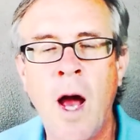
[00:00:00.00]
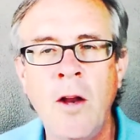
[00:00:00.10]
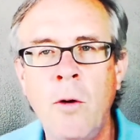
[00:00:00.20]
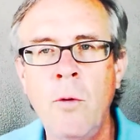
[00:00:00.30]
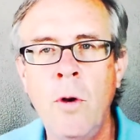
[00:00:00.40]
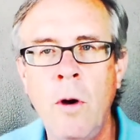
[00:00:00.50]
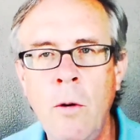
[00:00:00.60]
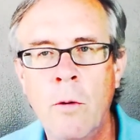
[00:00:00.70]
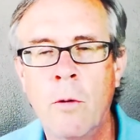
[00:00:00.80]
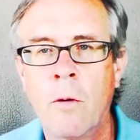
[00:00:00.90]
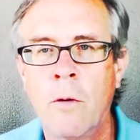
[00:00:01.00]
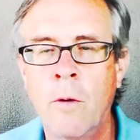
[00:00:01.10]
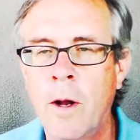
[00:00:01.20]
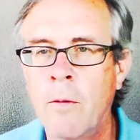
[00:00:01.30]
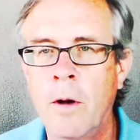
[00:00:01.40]
I don't know
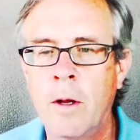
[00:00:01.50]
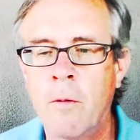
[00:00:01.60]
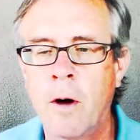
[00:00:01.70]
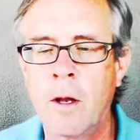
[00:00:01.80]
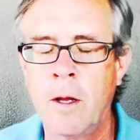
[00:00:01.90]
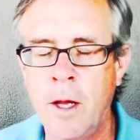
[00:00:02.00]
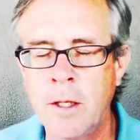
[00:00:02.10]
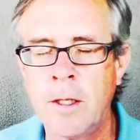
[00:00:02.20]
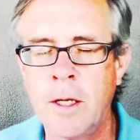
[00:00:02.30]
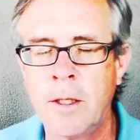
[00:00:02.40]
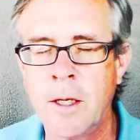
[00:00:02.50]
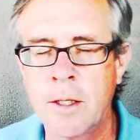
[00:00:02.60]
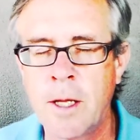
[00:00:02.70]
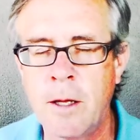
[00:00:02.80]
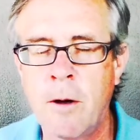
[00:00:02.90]
what I really want. Yes, yes,
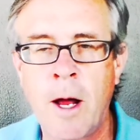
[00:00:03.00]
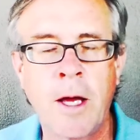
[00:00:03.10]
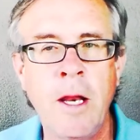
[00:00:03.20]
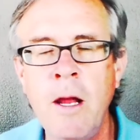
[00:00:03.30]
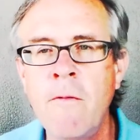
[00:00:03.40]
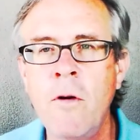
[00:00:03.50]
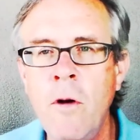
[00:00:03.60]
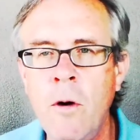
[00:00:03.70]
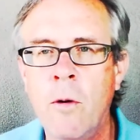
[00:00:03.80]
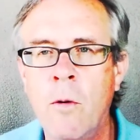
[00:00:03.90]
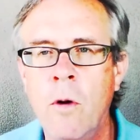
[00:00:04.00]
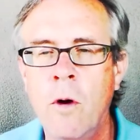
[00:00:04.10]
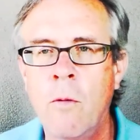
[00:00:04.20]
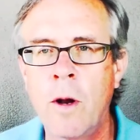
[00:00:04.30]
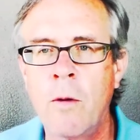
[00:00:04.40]
yes, thank you God. I can never know
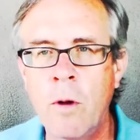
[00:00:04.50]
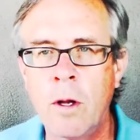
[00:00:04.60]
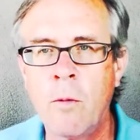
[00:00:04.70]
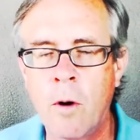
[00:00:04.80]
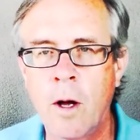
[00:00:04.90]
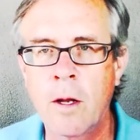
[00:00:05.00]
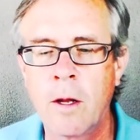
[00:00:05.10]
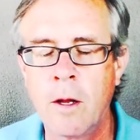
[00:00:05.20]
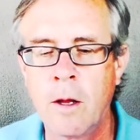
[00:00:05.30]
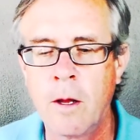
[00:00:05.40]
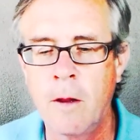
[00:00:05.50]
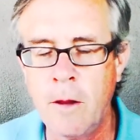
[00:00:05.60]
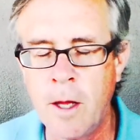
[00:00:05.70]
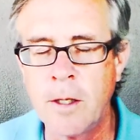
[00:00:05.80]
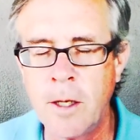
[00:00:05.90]
what I really want.
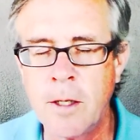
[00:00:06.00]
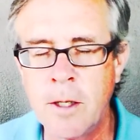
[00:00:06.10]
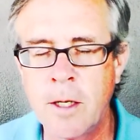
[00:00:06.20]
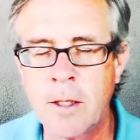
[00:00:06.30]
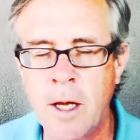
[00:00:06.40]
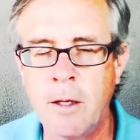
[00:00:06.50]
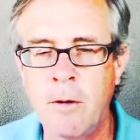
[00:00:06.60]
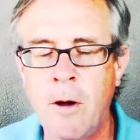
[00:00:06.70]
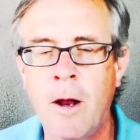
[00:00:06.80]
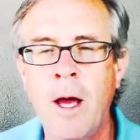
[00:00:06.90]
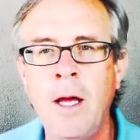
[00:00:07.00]
Yes, yes, yes, thank you God.